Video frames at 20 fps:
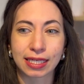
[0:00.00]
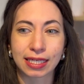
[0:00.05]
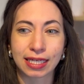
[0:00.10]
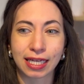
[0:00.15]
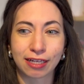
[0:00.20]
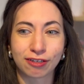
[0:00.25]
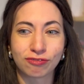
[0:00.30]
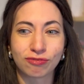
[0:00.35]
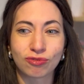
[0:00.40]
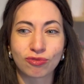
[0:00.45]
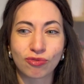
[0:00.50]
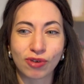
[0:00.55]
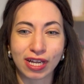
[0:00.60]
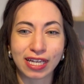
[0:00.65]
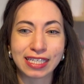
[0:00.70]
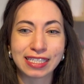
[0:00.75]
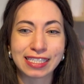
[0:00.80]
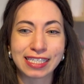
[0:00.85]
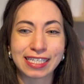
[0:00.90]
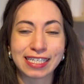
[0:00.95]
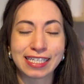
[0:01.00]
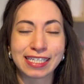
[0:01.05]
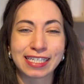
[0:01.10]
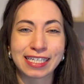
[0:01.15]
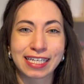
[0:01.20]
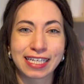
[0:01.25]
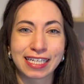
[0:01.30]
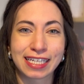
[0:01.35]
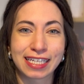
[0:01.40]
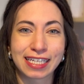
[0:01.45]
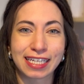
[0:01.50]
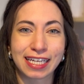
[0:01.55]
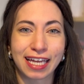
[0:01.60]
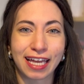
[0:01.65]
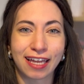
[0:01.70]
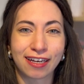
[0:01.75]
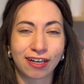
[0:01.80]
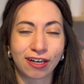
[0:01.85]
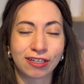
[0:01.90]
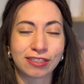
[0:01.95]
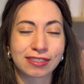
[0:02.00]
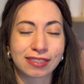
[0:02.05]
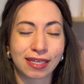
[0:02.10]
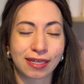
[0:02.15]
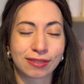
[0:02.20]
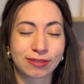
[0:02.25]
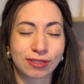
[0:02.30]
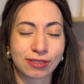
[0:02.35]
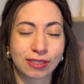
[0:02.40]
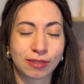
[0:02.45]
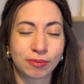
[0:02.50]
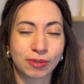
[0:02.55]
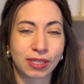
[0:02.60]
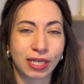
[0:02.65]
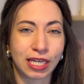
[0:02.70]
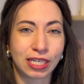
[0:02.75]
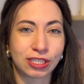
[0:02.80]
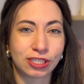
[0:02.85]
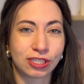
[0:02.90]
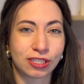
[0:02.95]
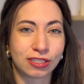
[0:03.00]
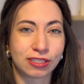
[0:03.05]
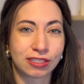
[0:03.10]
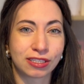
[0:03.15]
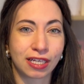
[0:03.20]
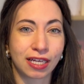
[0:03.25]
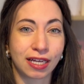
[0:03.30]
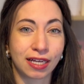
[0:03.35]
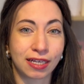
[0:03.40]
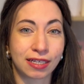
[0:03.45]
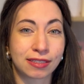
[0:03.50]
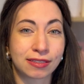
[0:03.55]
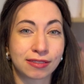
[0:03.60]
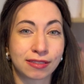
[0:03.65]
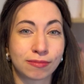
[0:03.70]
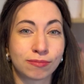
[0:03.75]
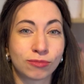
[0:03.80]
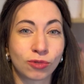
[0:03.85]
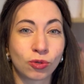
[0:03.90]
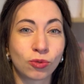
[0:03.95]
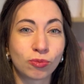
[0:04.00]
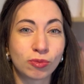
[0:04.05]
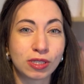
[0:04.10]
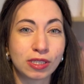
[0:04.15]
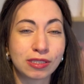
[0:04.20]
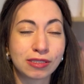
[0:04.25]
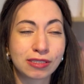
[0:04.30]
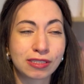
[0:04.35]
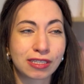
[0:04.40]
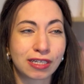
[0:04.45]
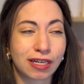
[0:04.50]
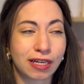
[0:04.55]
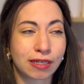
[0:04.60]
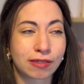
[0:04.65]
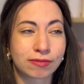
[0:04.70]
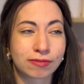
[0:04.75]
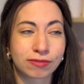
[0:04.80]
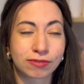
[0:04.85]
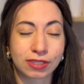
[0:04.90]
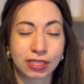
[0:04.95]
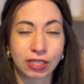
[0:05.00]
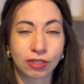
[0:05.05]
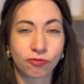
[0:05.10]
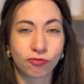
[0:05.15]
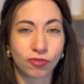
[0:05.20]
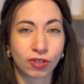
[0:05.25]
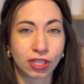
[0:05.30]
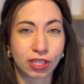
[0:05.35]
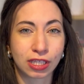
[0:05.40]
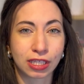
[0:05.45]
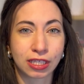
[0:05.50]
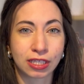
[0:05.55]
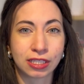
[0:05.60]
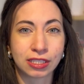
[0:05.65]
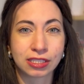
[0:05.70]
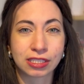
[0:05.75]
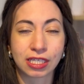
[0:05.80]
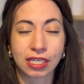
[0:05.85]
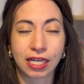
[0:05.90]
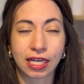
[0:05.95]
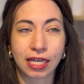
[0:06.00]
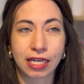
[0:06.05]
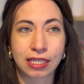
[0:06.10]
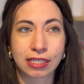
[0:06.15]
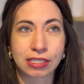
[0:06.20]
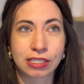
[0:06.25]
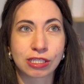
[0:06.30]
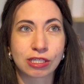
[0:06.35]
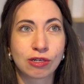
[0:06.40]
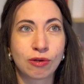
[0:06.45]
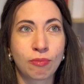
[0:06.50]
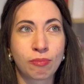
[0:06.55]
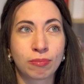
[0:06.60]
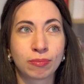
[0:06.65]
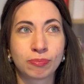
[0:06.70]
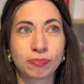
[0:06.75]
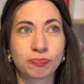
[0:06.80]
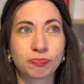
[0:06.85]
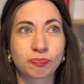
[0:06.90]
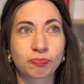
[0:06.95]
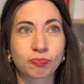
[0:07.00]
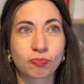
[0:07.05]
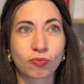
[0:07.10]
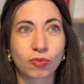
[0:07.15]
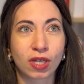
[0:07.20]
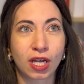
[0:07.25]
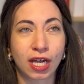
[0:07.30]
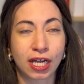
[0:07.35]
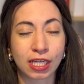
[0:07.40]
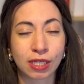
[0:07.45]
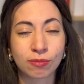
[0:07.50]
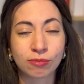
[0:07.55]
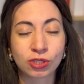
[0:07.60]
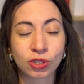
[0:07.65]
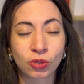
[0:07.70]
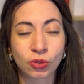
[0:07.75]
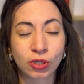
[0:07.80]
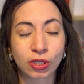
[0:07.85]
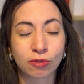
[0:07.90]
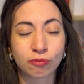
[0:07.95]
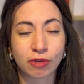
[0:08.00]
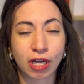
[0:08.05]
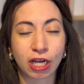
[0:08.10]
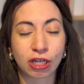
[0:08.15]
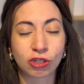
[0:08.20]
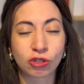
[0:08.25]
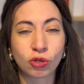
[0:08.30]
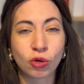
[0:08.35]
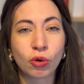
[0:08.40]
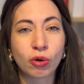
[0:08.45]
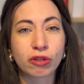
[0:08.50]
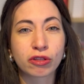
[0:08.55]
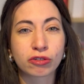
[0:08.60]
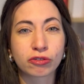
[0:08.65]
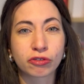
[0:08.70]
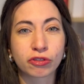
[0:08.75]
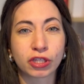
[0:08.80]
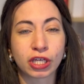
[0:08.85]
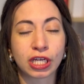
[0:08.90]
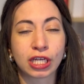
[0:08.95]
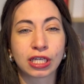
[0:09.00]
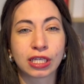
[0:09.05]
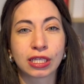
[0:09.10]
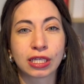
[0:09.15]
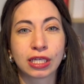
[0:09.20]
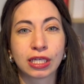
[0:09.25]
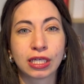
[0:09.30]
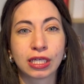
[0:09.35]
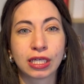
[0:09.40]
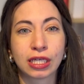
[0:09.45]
kind of writing an arts council application at the moment. I'm really feeling it, and I am talking about no other thing